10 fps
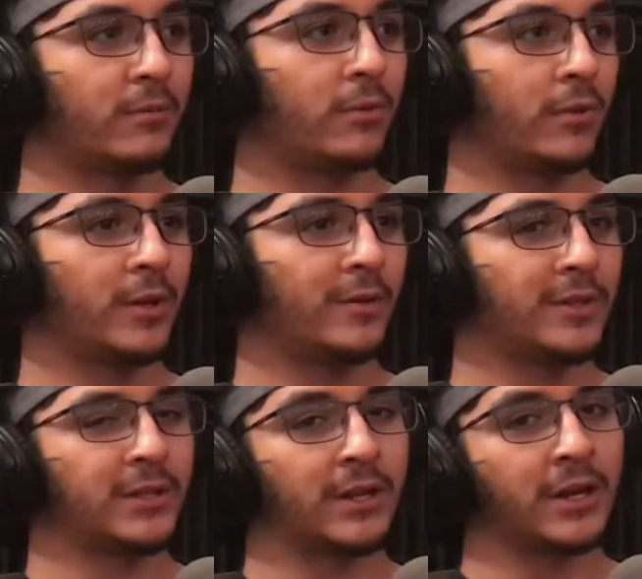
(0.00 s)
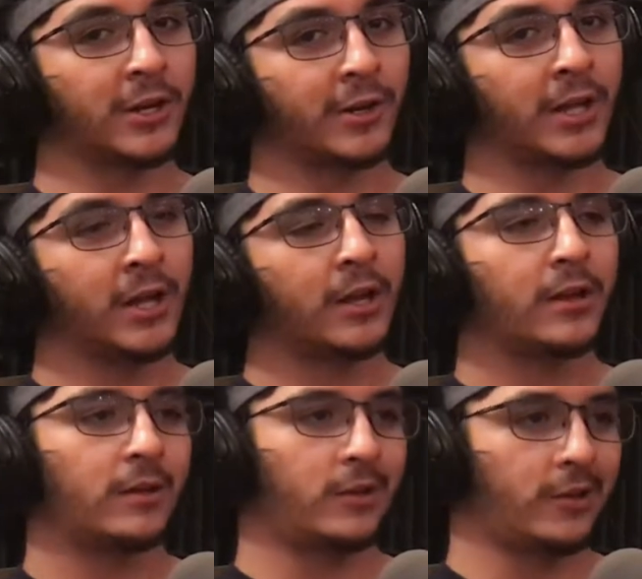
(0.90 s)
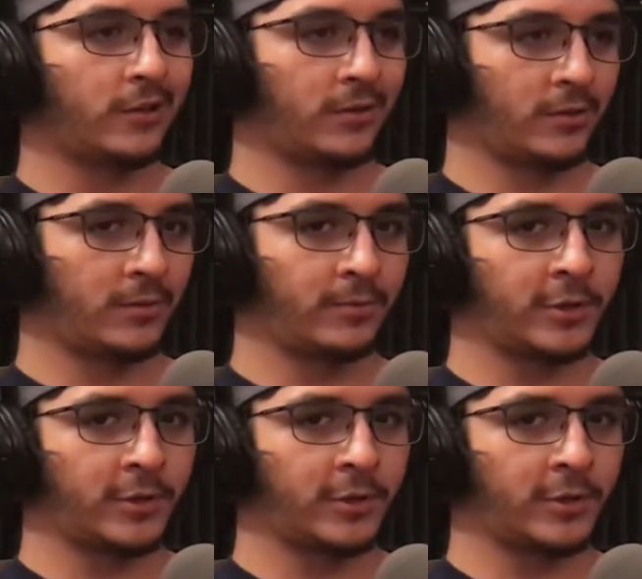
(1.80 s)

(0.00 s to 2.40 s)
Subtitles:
employee wins the lottery? Come